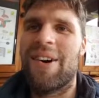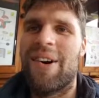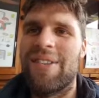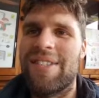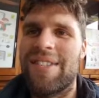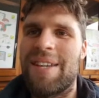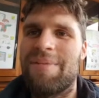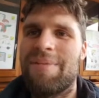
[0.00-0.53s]
the
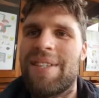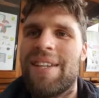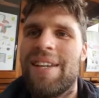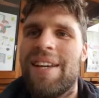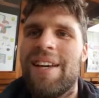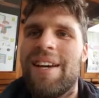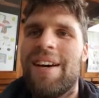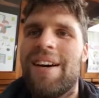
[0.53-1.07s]
concept.
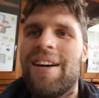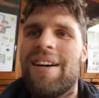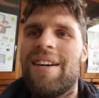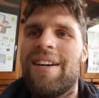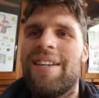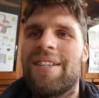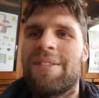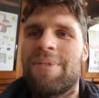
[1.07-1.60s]

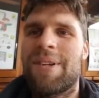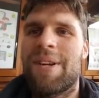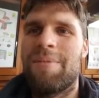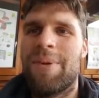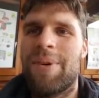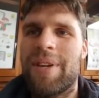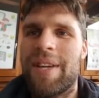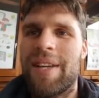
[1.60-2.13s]
Ah, uh, lost my
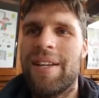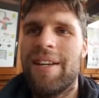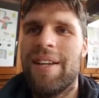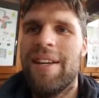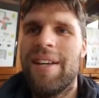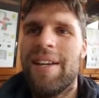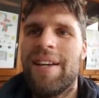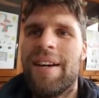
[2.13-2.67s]
combo again.
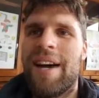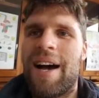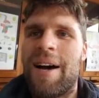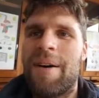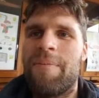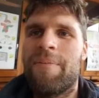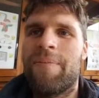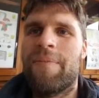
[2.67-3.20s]

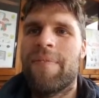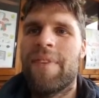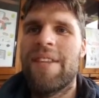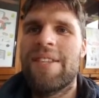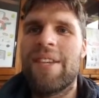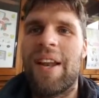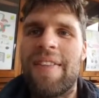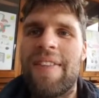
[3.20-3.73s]
Um,
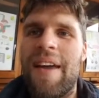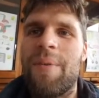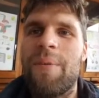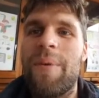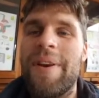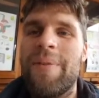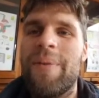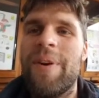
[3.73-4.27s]
so like that
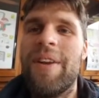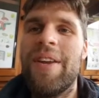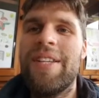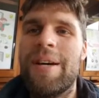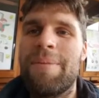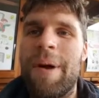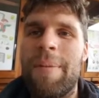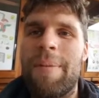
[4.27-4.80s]
when when you
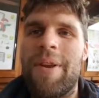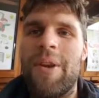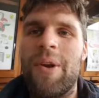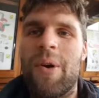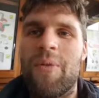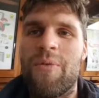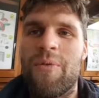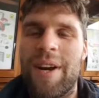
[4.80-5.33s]
jump up and you're
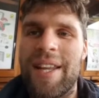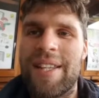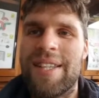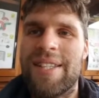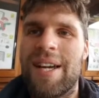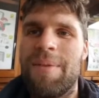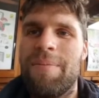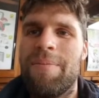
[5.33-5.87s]
not ready
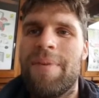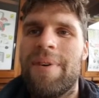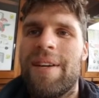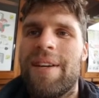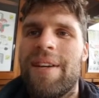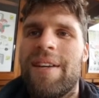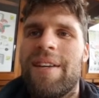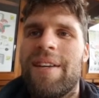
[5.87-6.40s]
to jump,
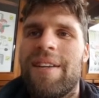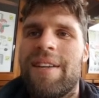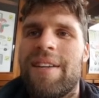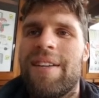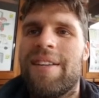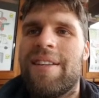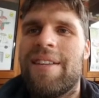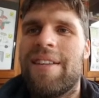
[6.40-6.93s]

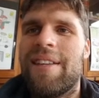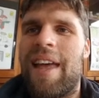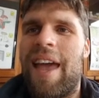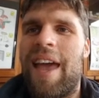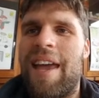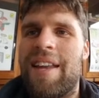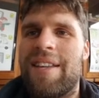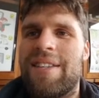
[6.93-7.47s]

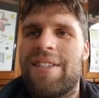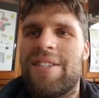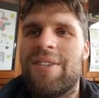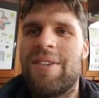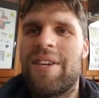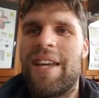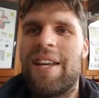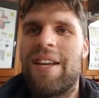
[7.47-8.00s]
and
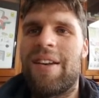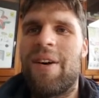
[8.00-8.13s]
you get